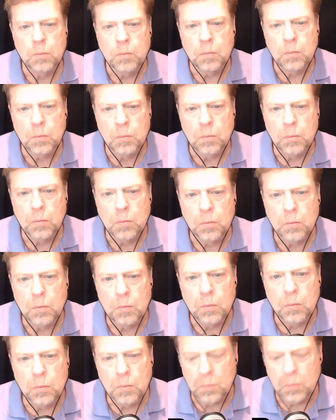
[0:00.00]

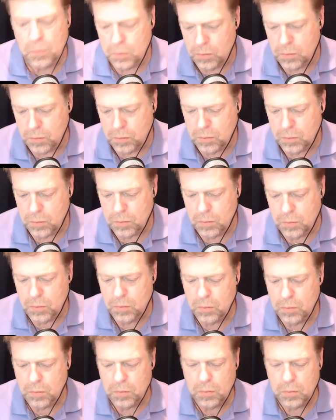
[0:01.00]

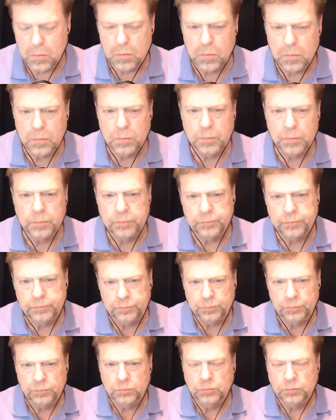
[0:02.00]

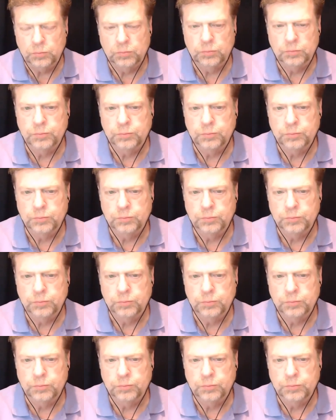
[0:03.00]
The person shown says nothing.